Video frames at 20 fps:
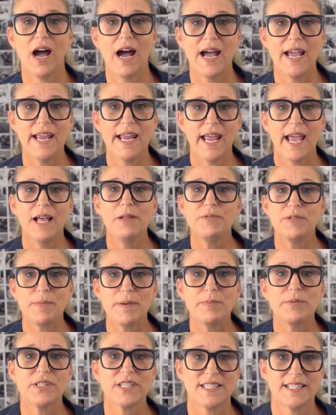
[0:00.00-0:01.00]
I helped
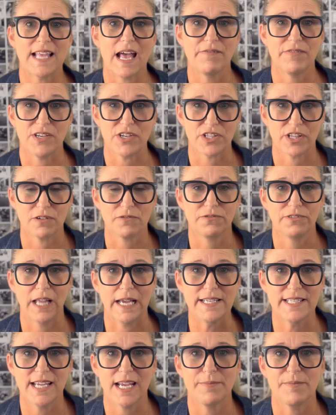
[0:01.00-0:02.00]
people to salvage their
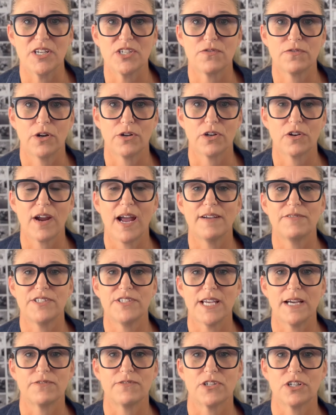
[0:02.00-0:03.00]
flood damaged
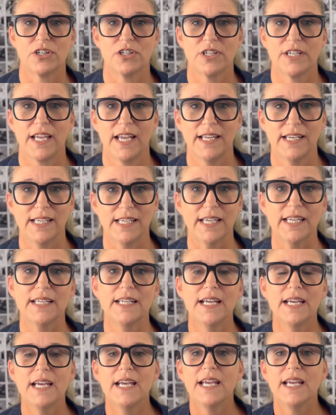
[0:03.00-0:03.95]
photographs after Hurricane Ian.